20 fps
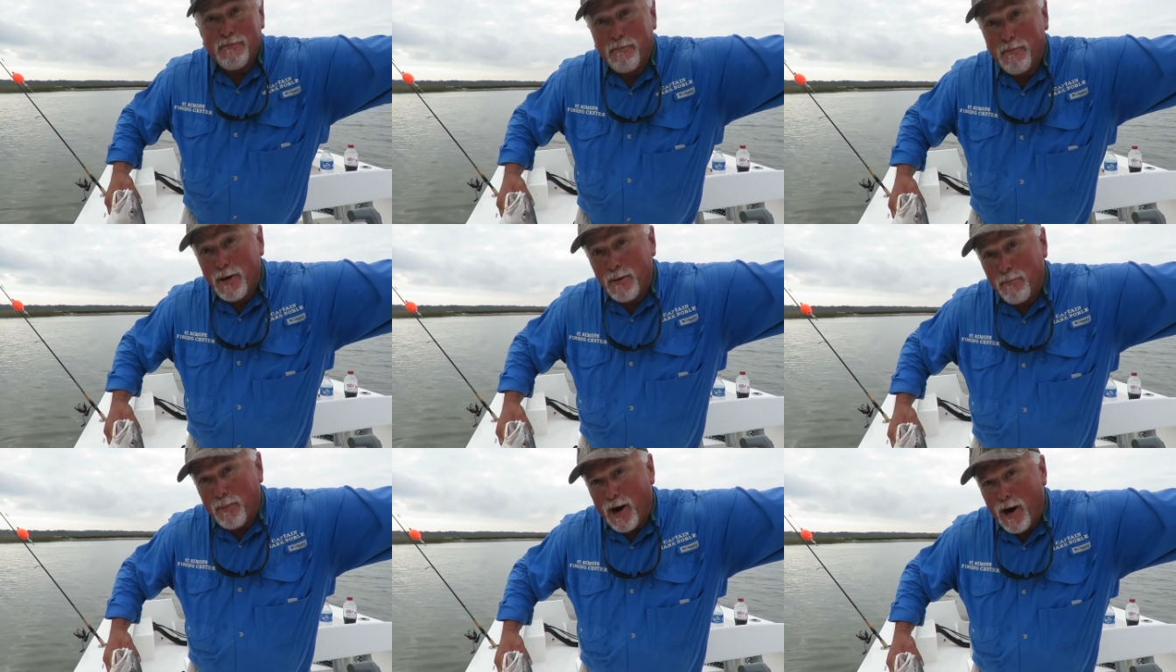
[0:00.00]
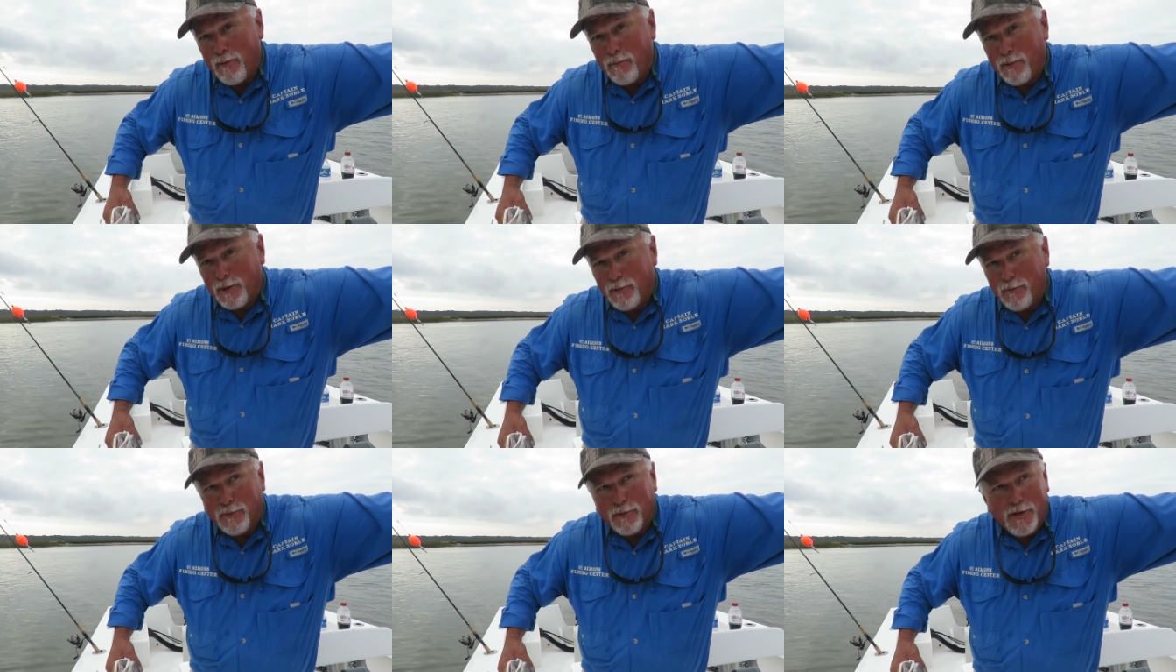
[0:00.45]
we
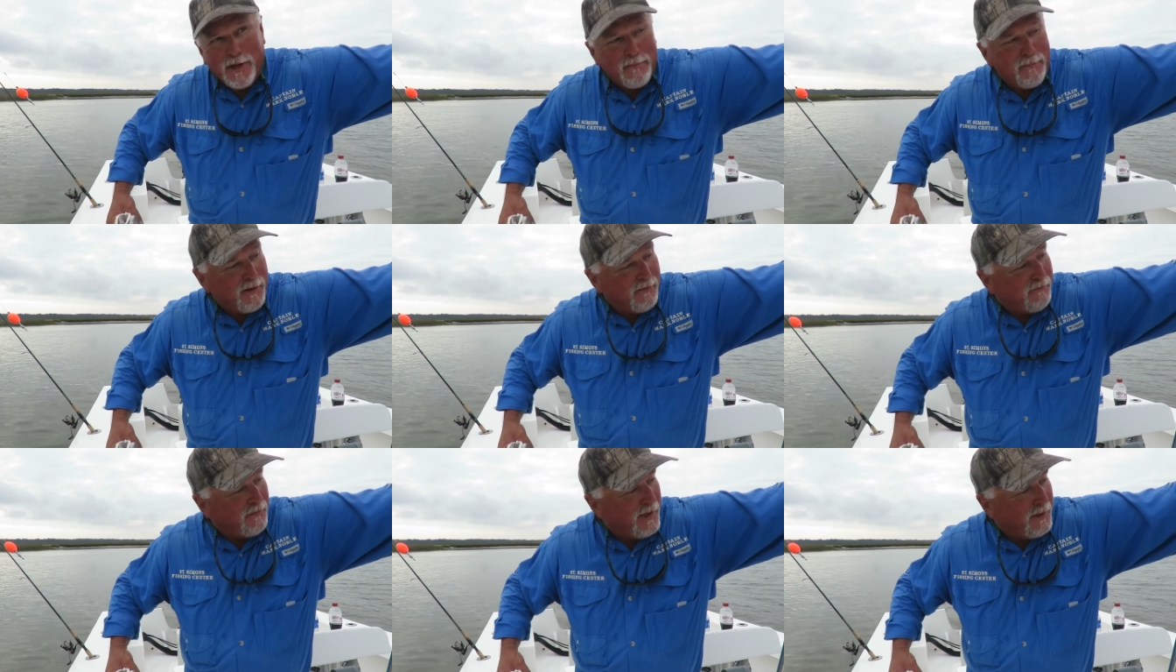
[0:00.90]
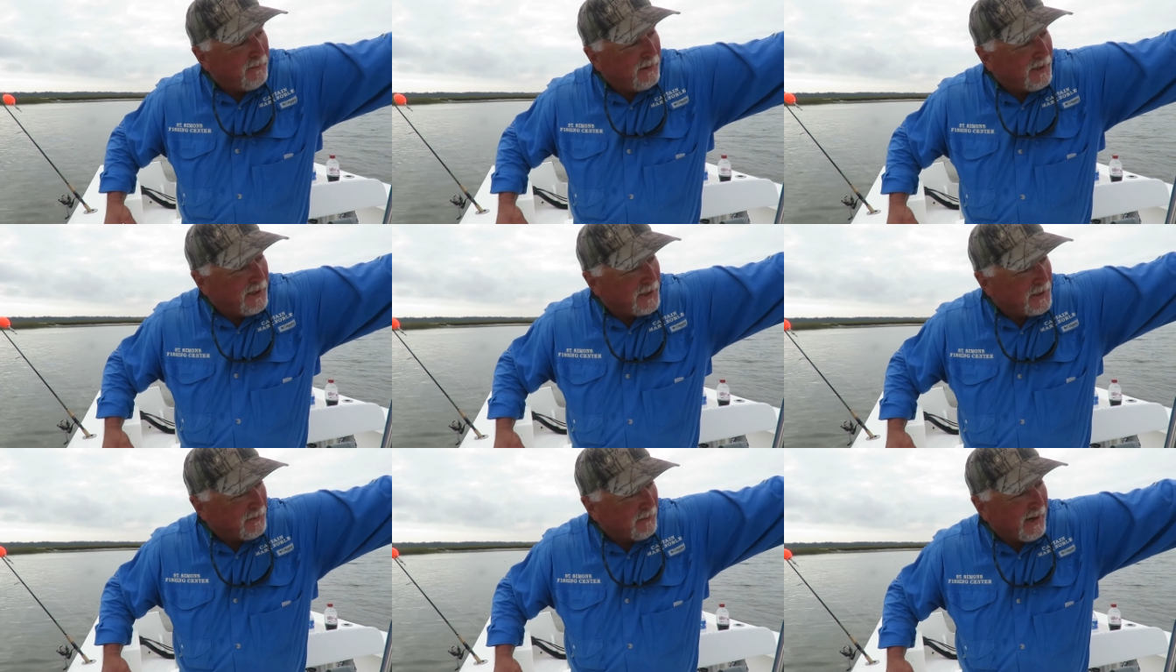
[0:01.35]
probably wouldn't even be filming
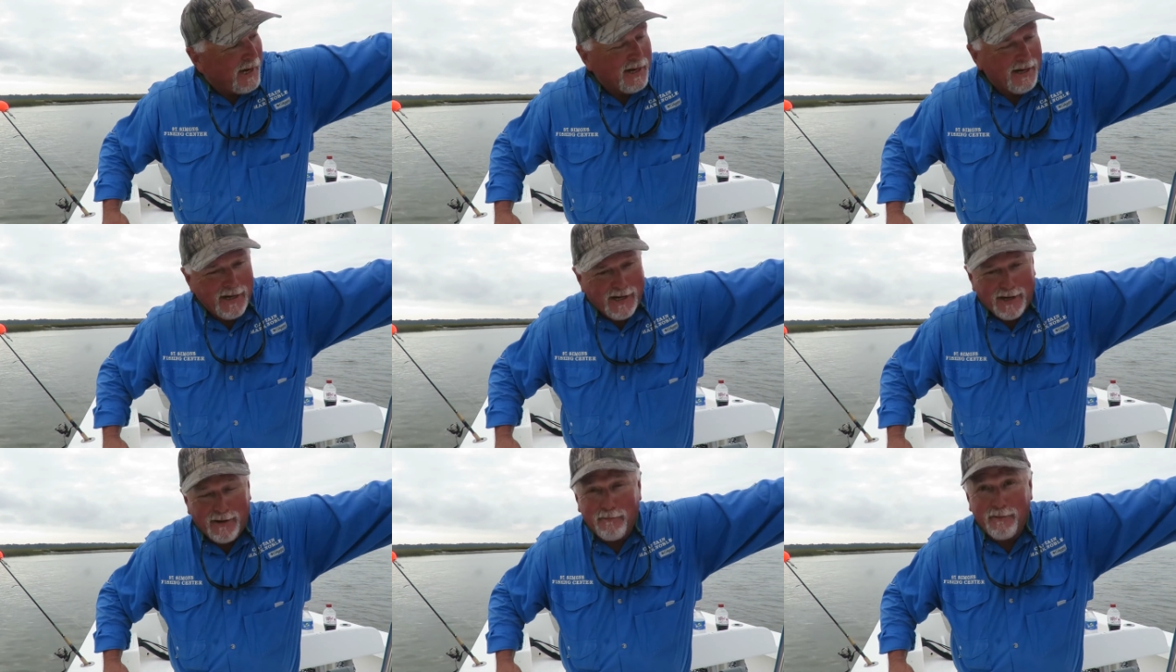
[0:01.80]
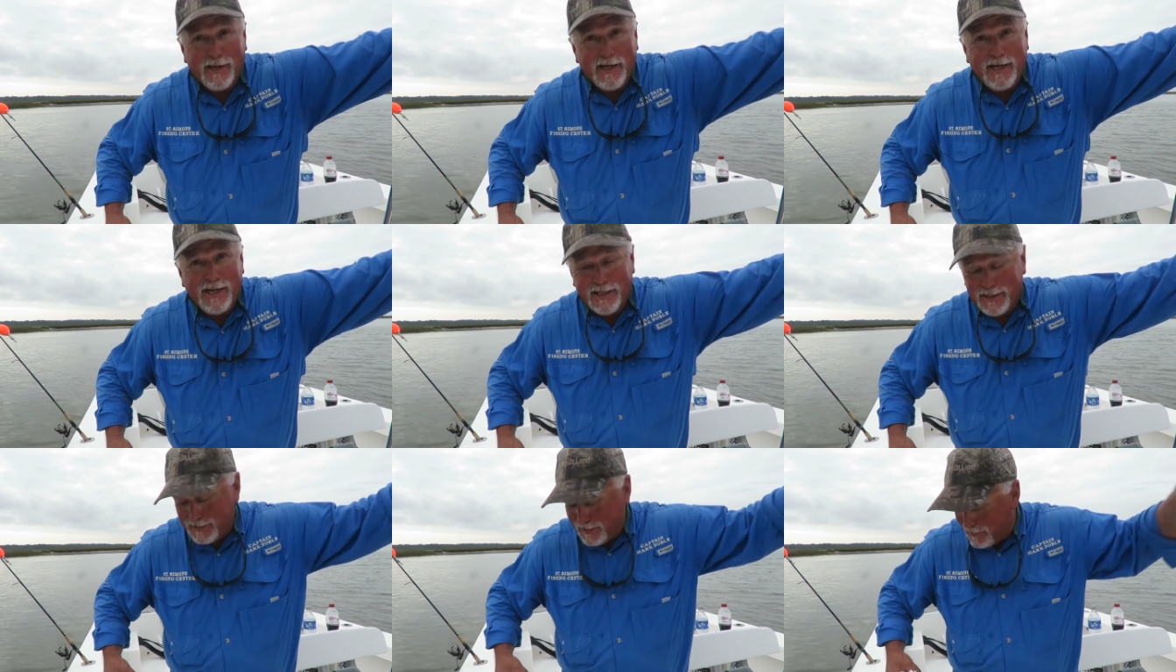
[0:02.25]
this right now. We
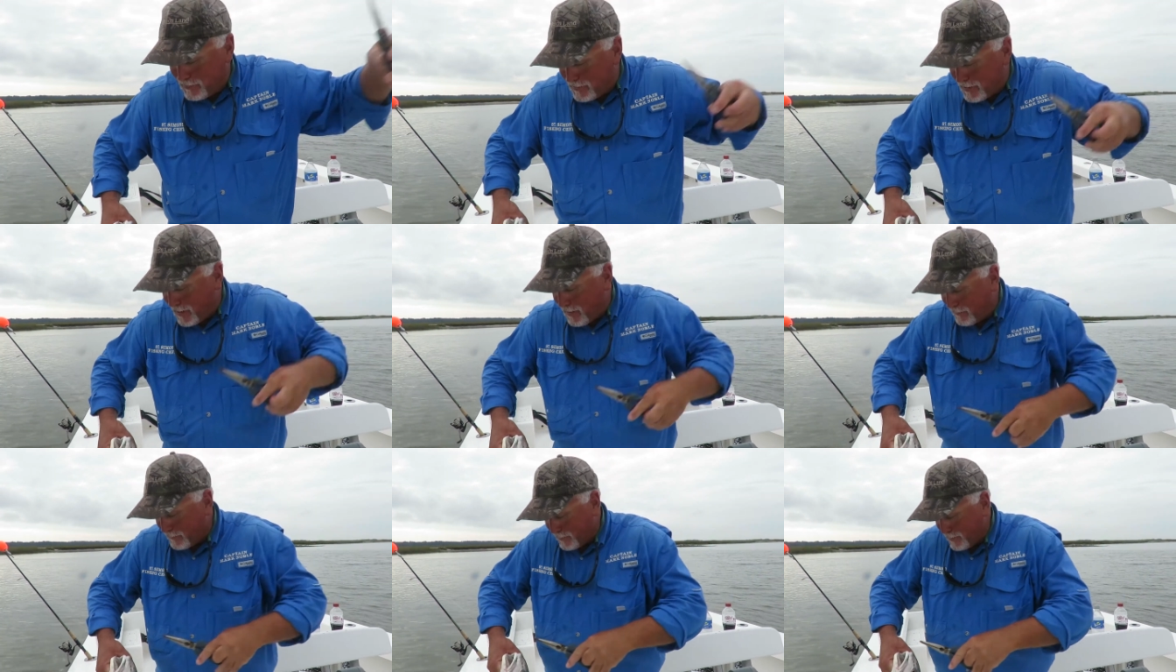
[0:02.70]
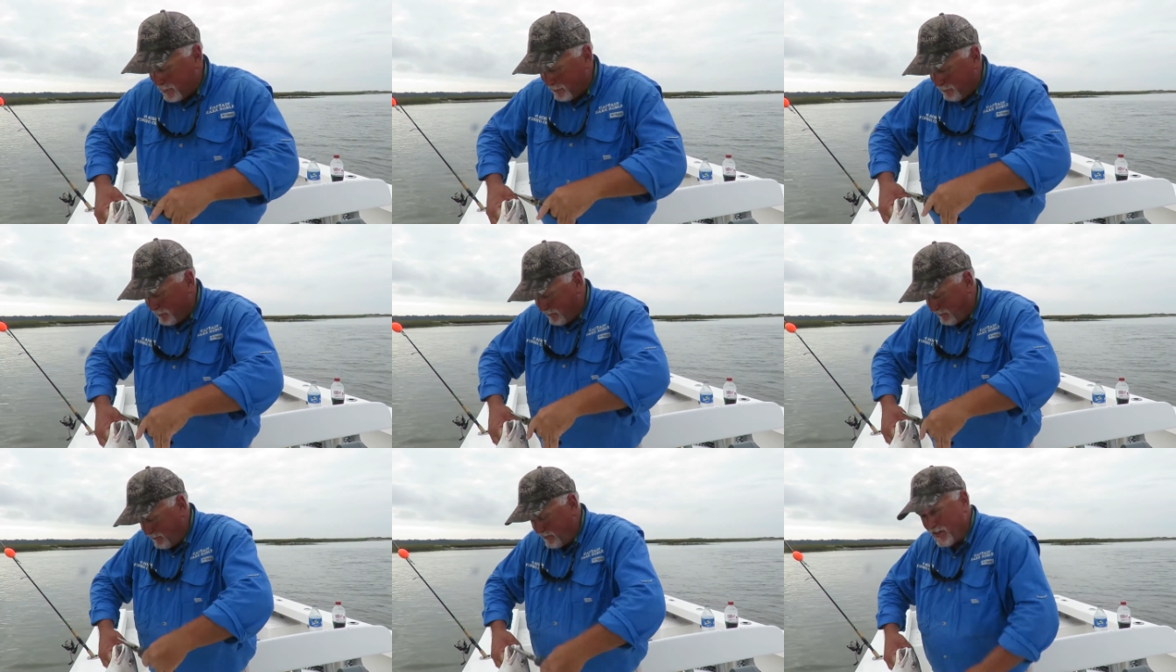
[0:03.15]
get so caught
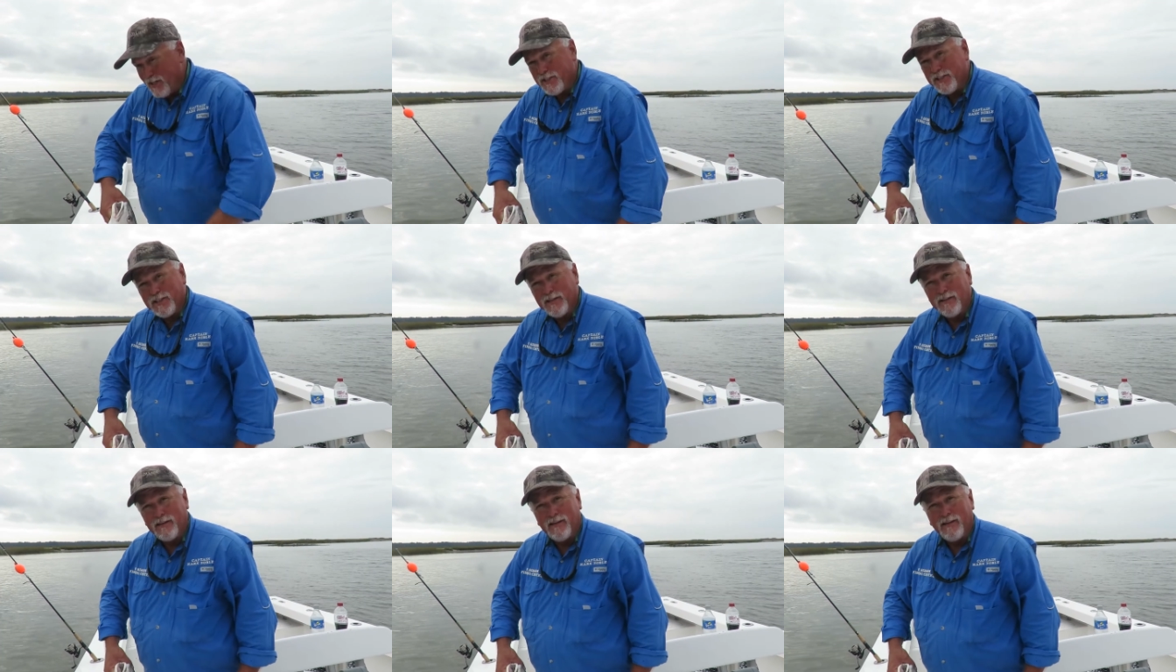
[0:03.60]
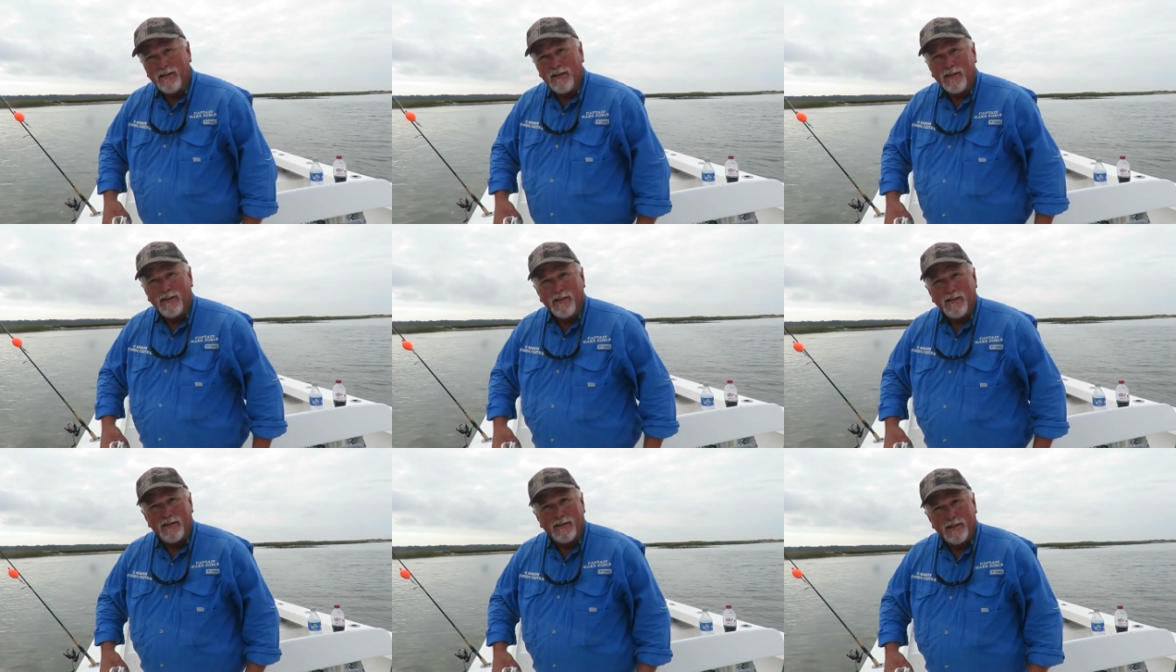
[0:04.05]
up in
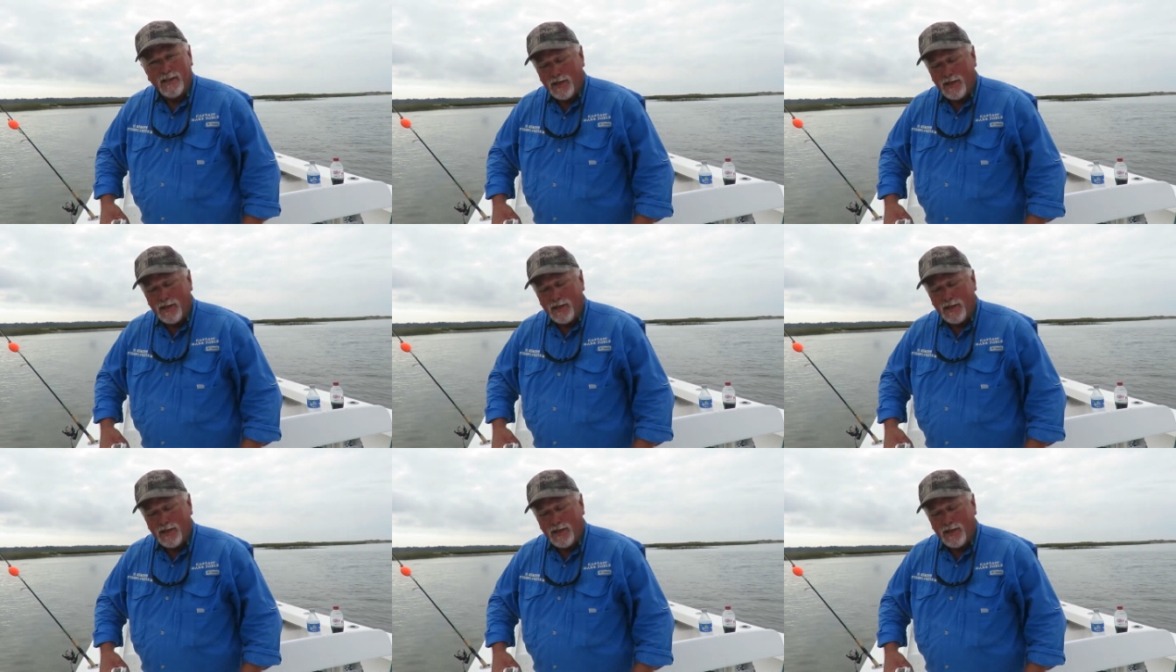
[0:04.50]
fishing